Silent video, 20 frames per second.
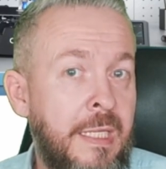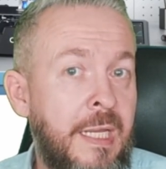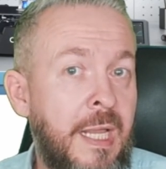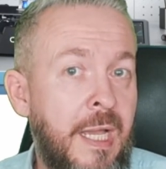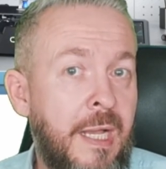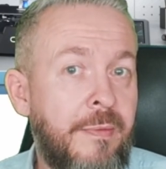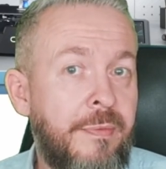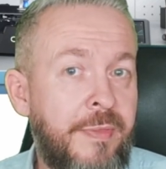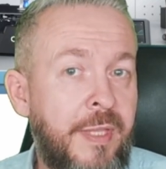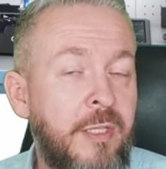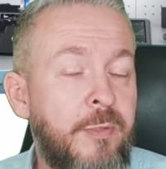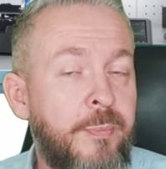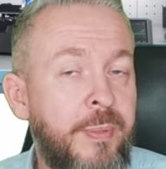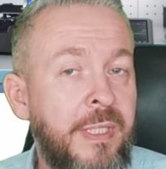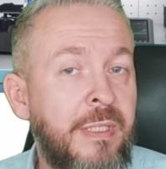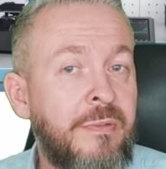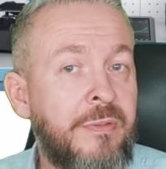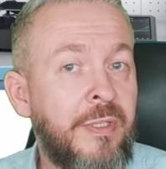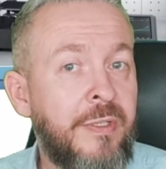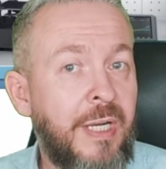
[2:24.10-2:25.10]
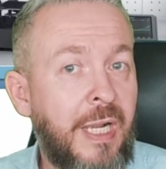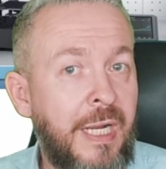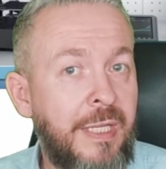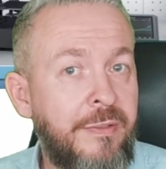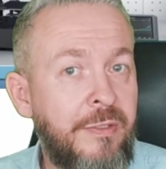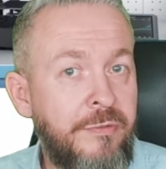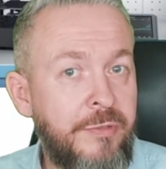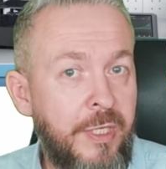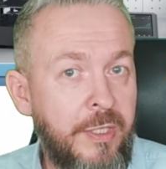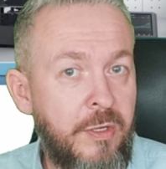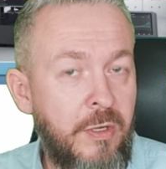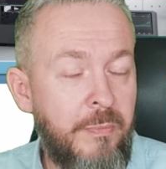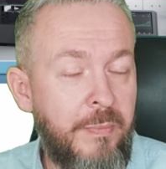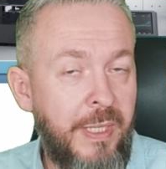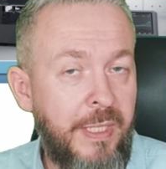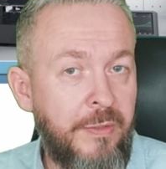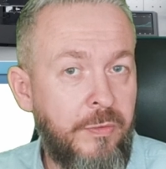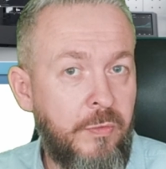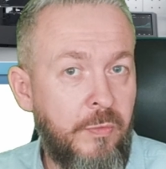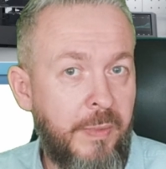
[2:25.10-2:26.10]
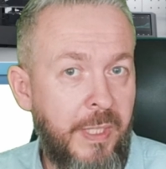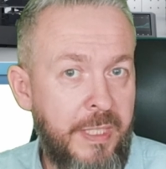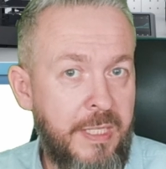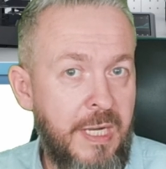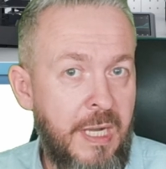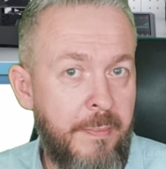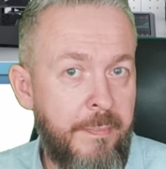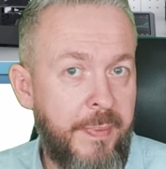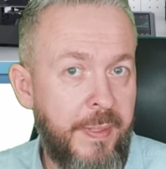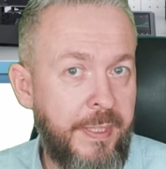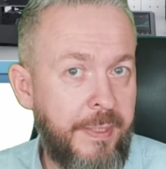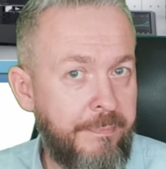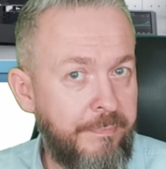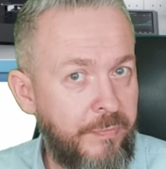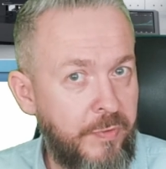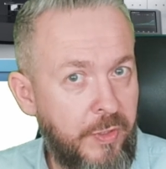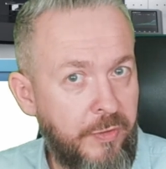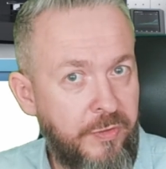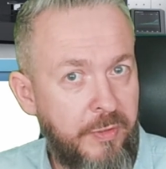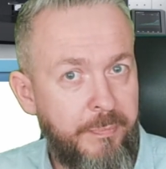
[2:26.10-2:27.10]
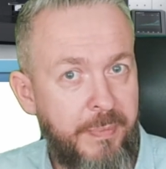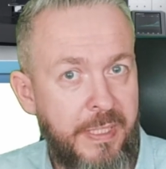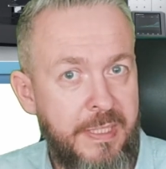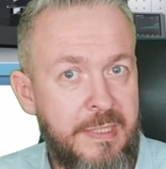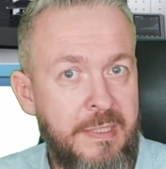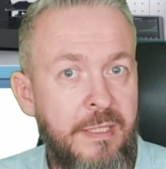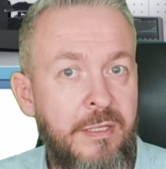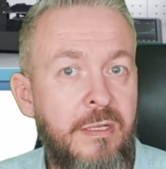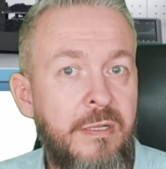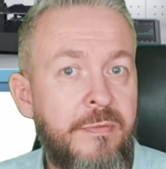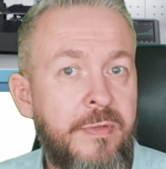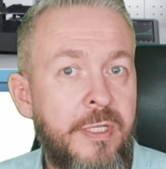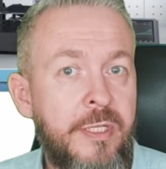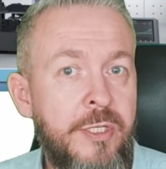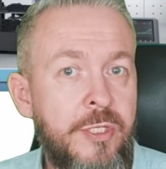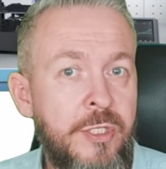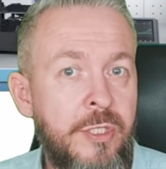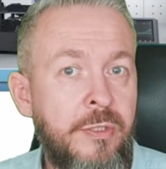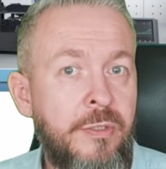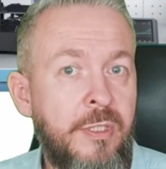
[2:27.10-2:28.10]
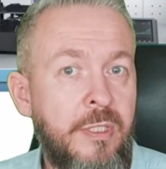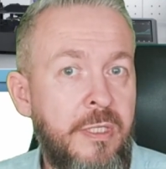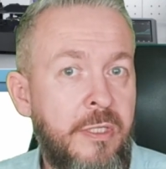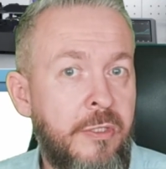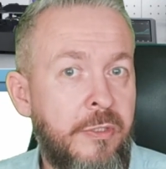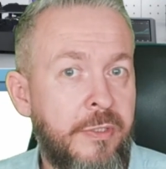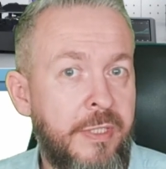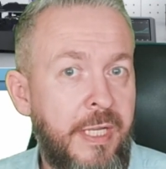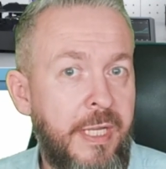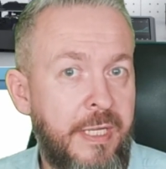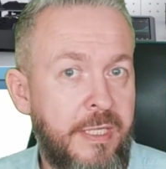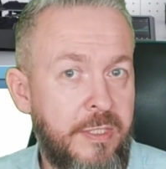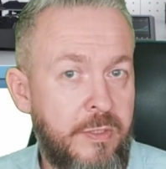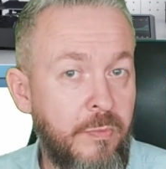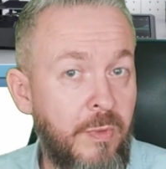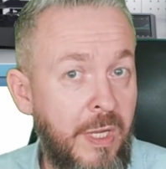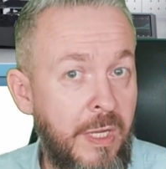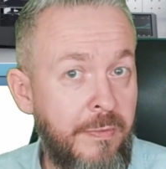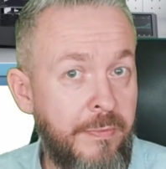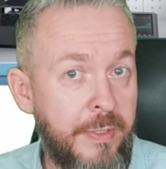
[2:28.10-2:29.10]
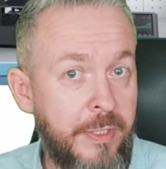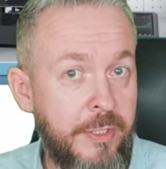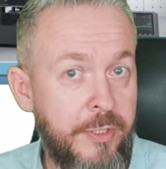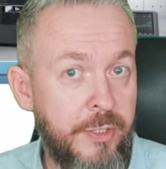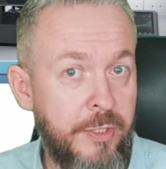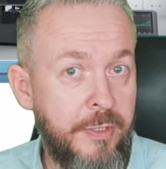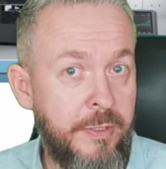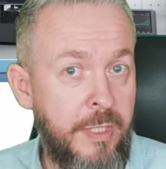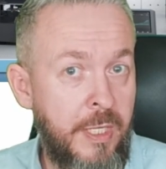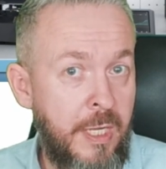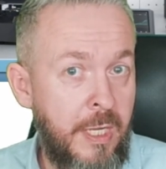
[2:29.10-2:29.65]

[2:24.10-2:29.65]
yeah, that printer I did recommend to my company. Not the bed slinger version, the Core XY version.